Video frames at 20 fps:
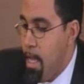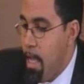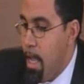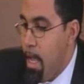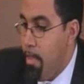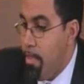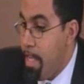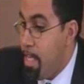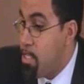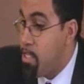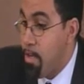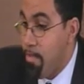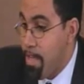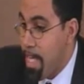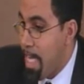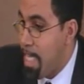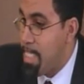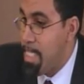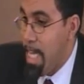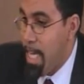On the issue of
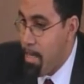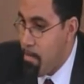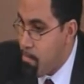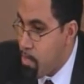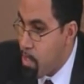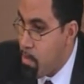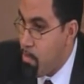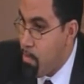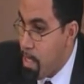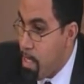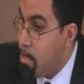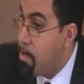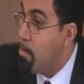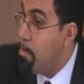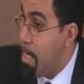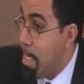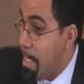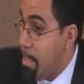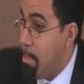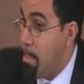test items, we
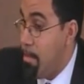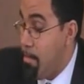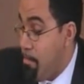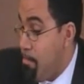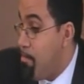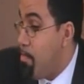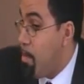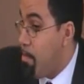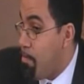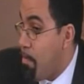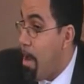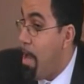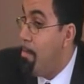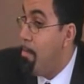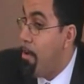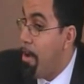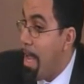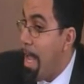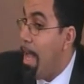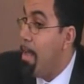agree that the
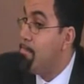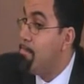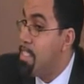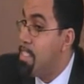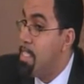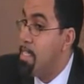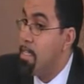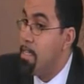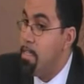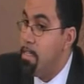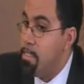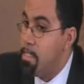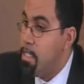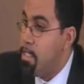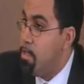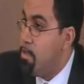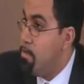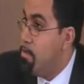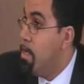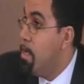primary obstacle
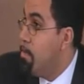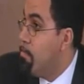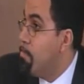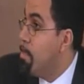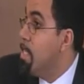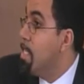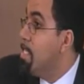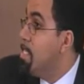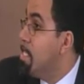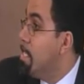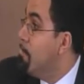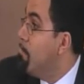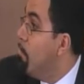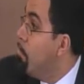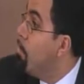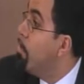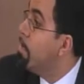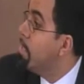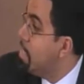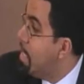to releasing
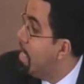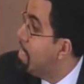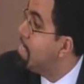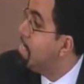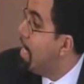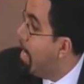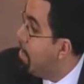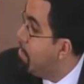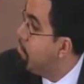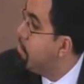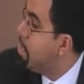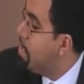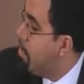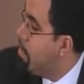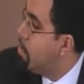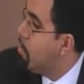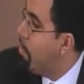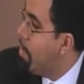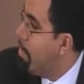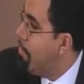more test items than
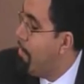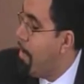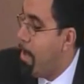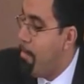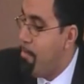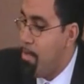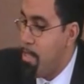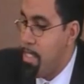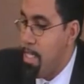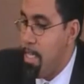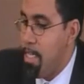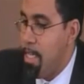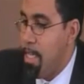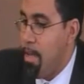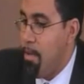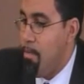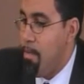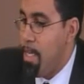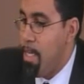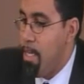the 25%
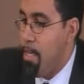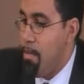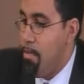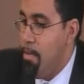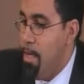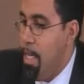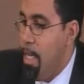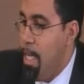that we do